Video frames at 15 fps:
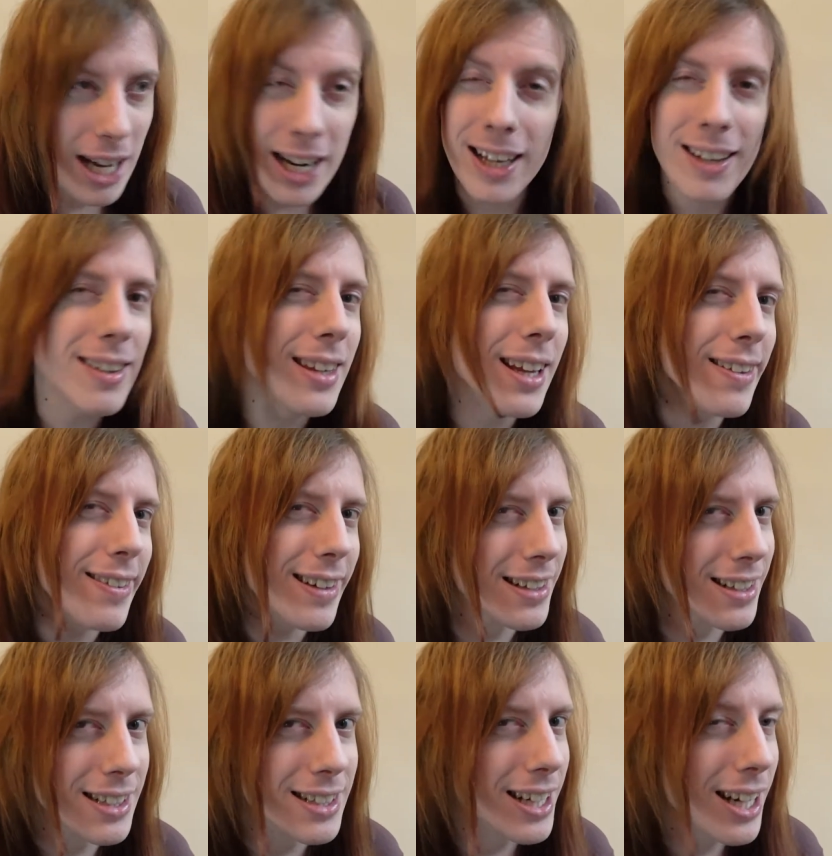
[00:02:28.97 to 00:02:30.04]
And I think that's a
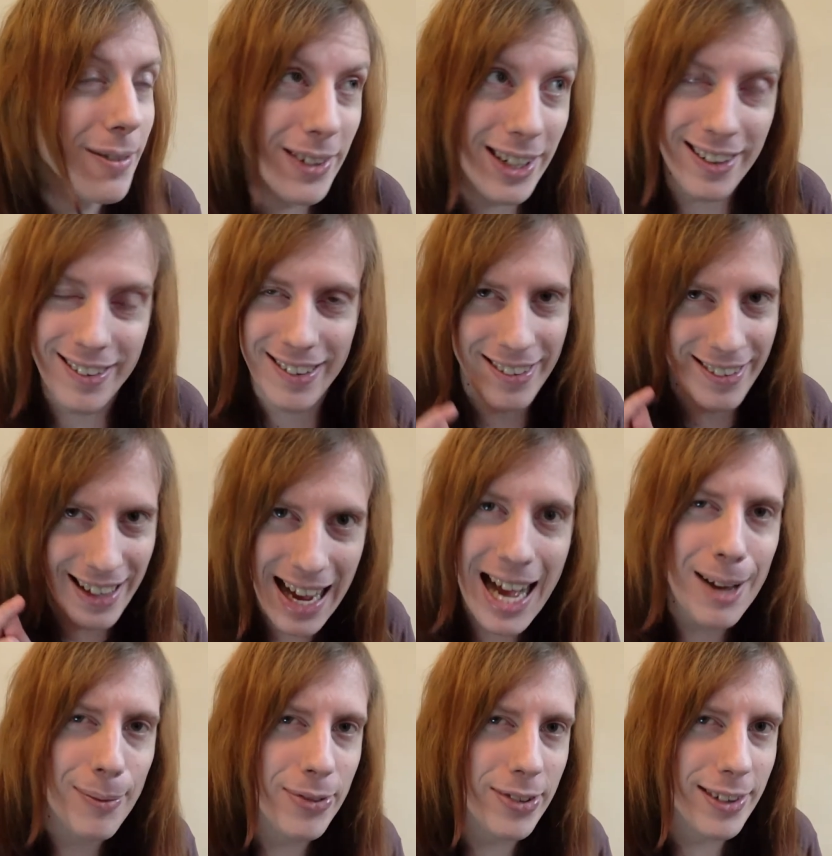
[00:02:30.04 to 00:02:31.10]
cliche because it's
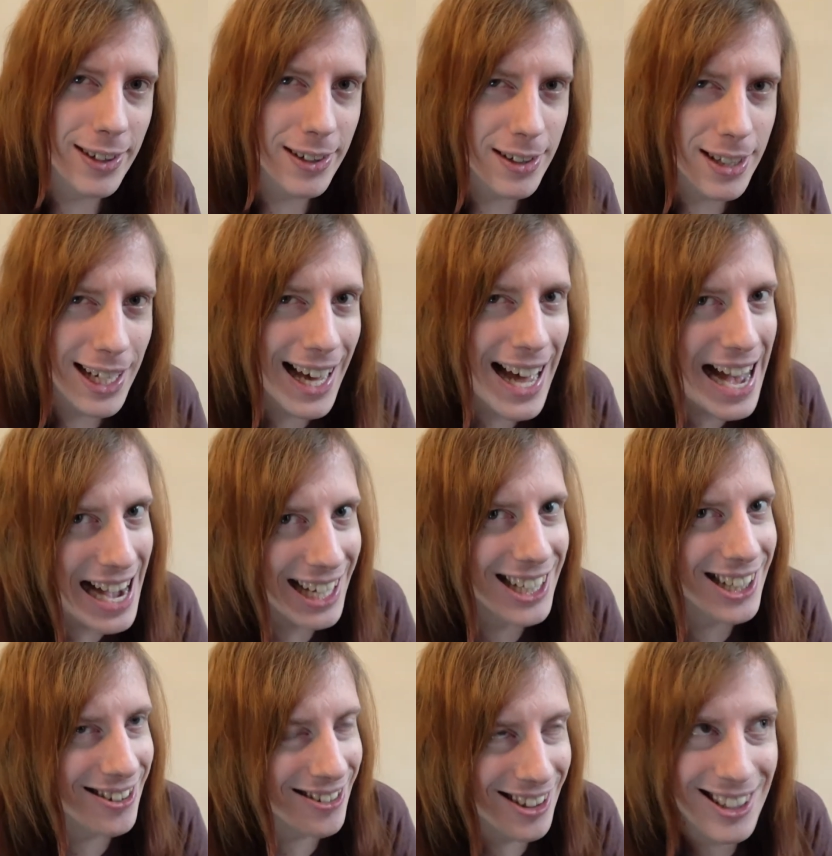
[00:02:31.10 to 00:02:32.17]
absolutely
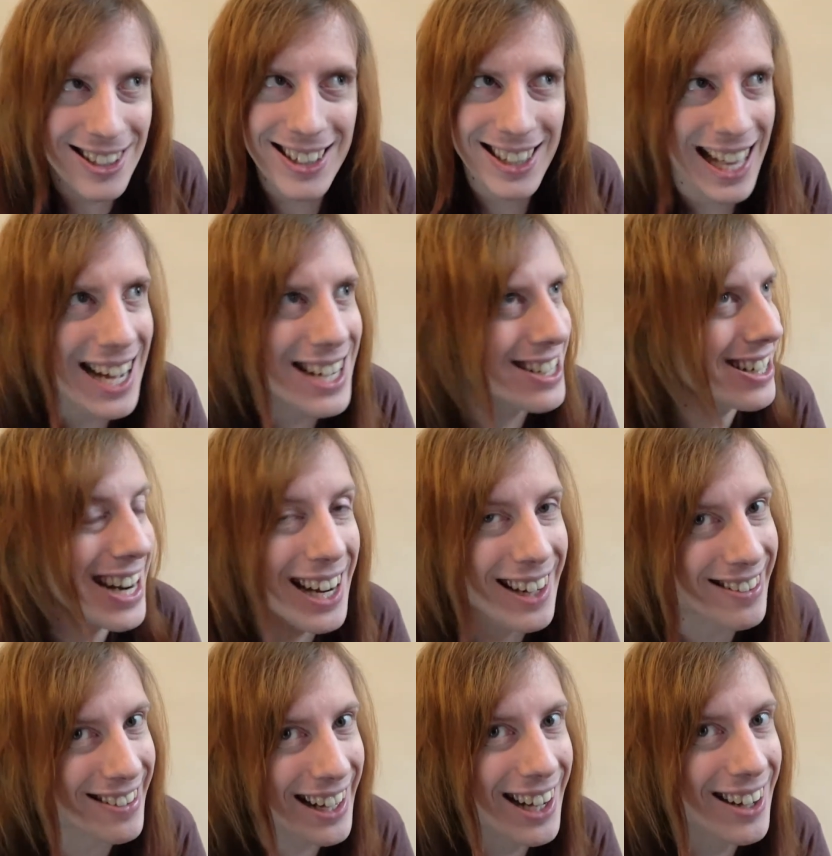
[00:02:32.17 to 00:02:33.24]
accurate. That
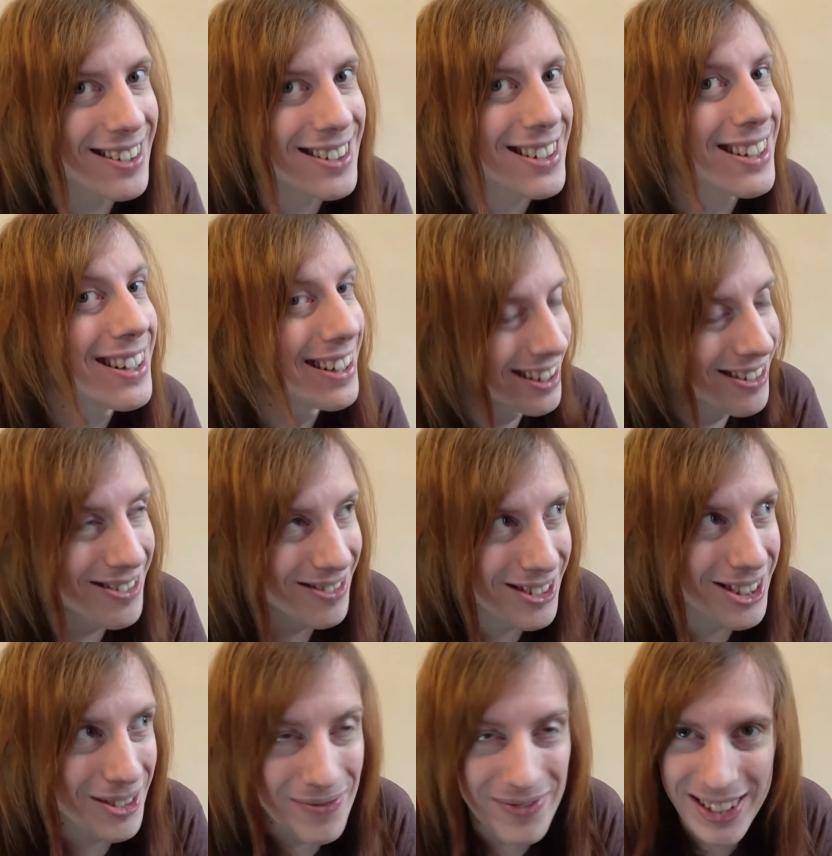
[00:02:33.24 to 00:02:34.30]
checks out
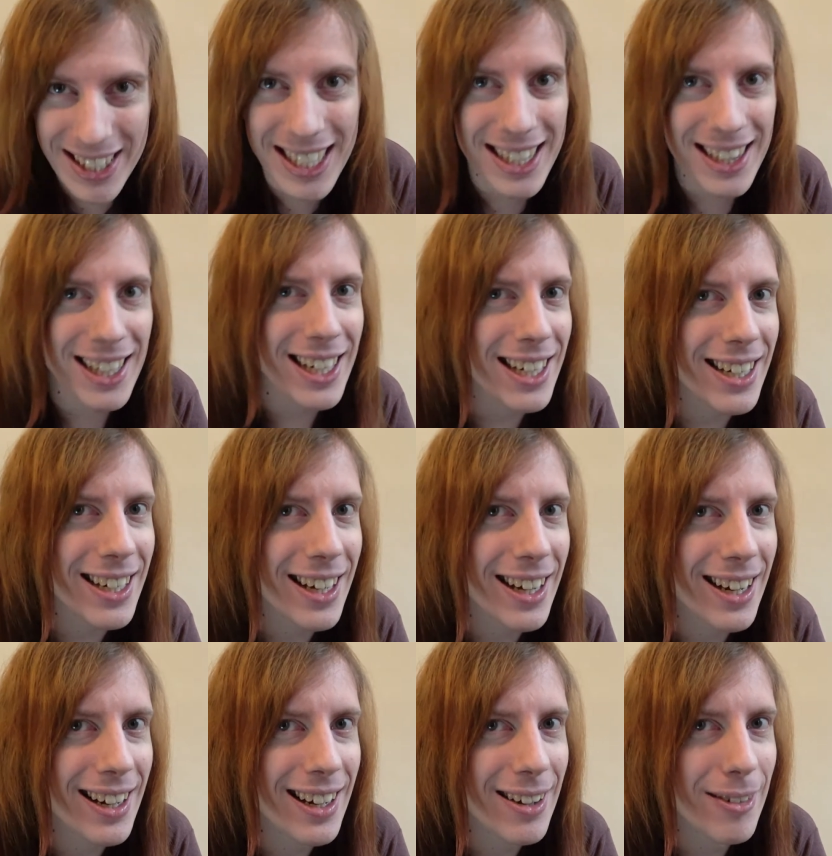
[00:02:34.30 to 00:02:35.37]
completely
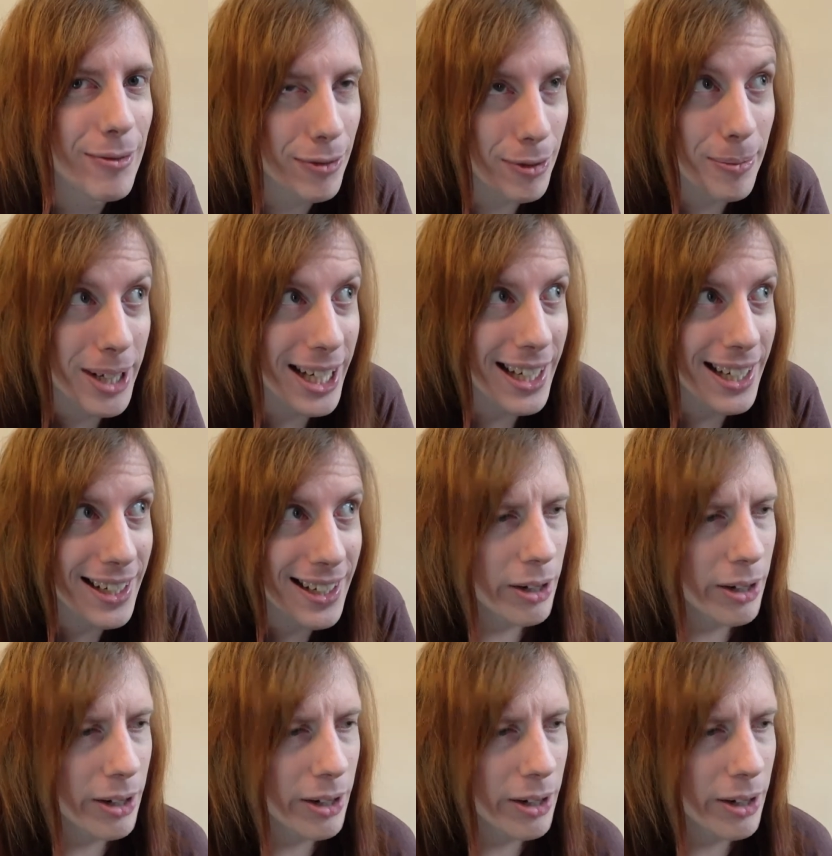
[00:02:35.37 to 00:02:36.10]
for me.